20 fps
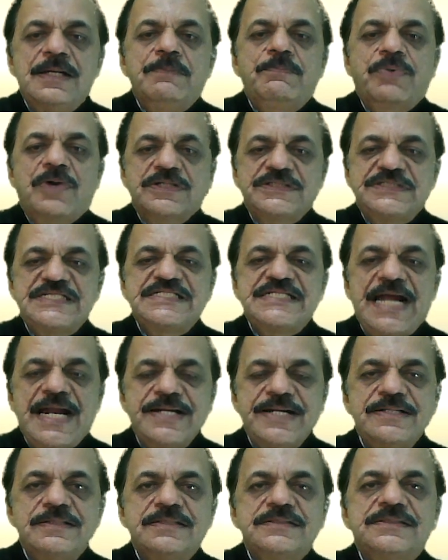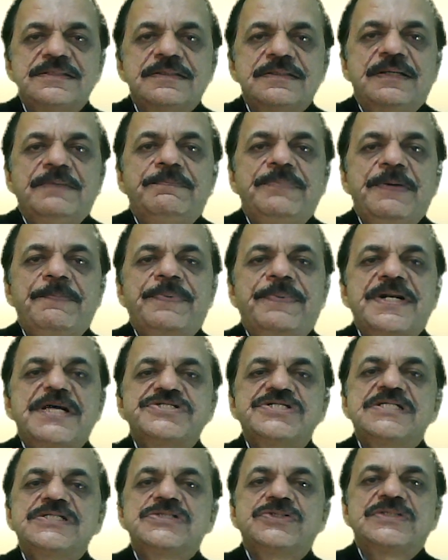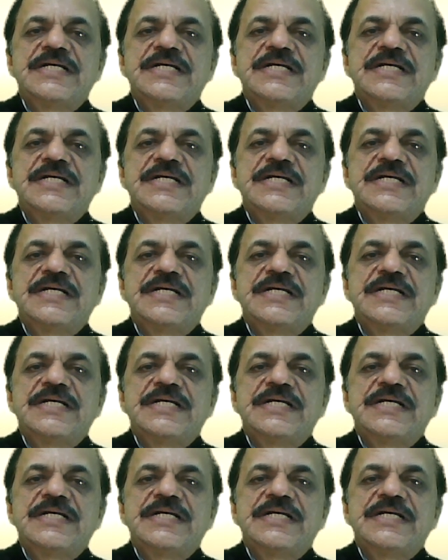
Process standards preparation so